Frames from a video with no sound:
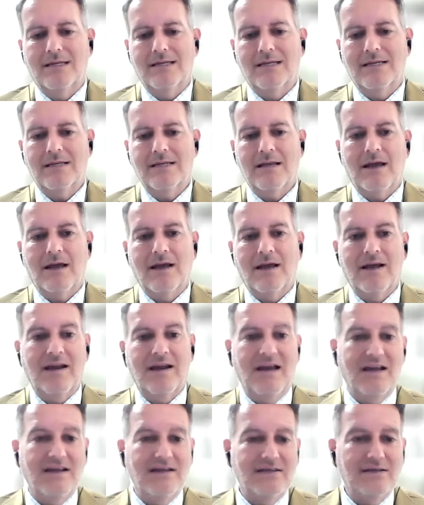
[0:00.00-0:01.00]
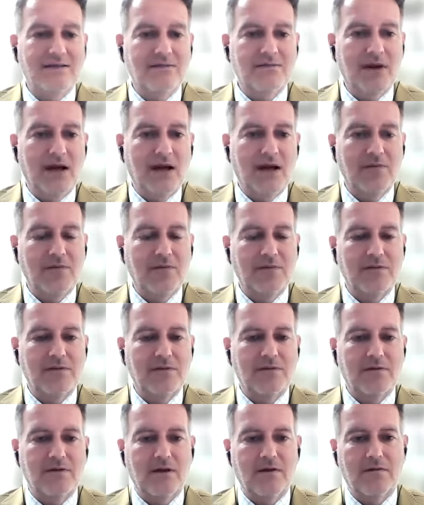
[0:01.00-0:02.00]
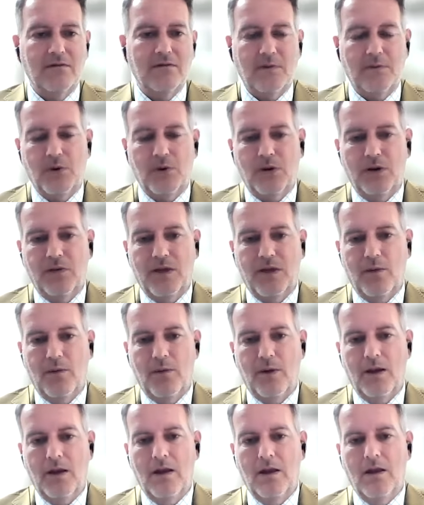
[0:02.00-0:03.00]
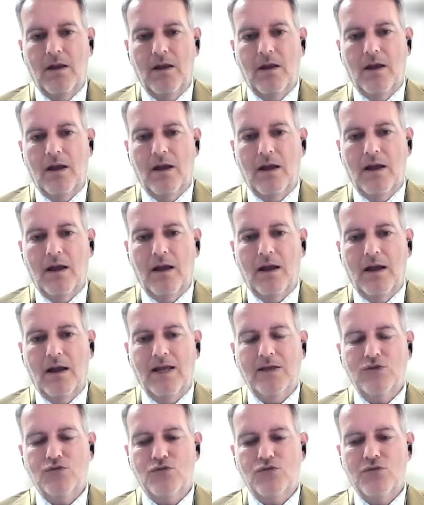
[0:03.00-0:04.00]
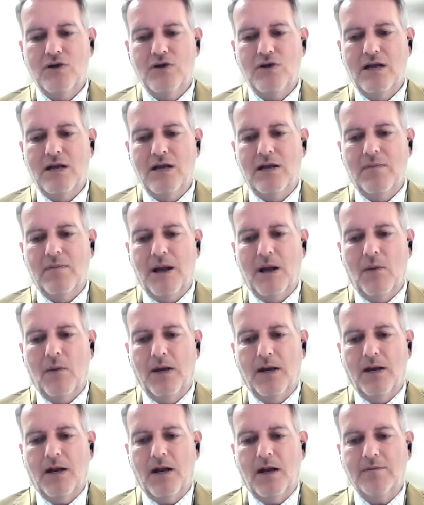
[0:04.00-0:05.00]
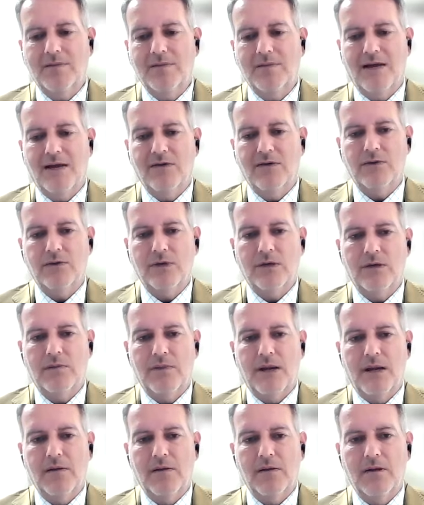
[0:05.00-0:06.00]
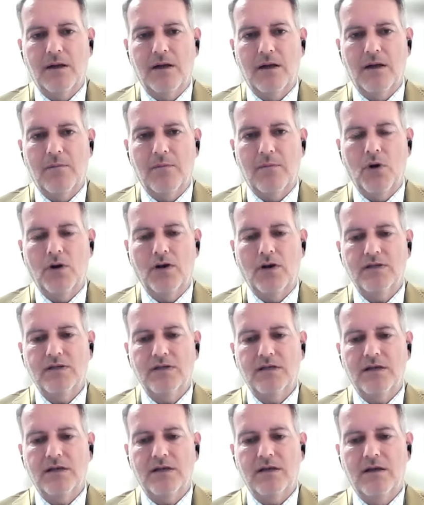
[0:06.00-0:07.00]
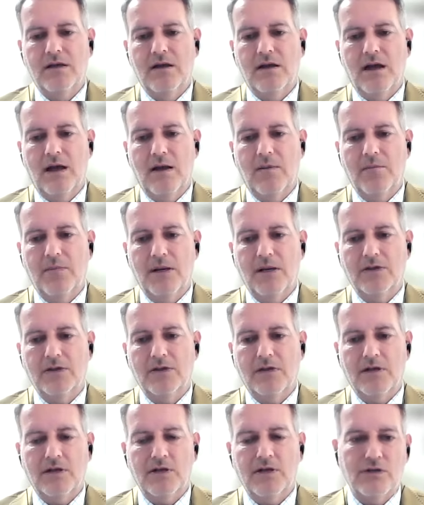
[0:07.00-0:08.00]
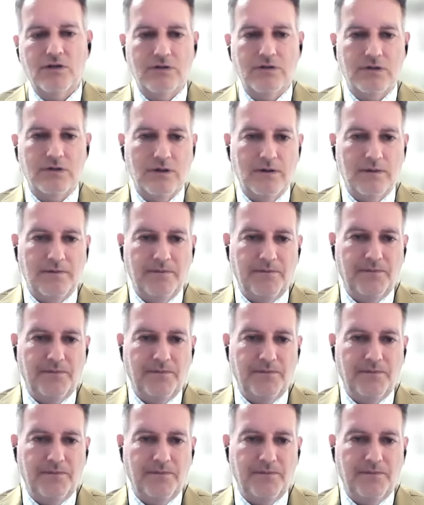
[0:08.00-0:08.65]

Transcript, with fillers: dislike less, perhaps, if I put it that way, uh, and less really about when it comes down to it about uh, policy and political issues.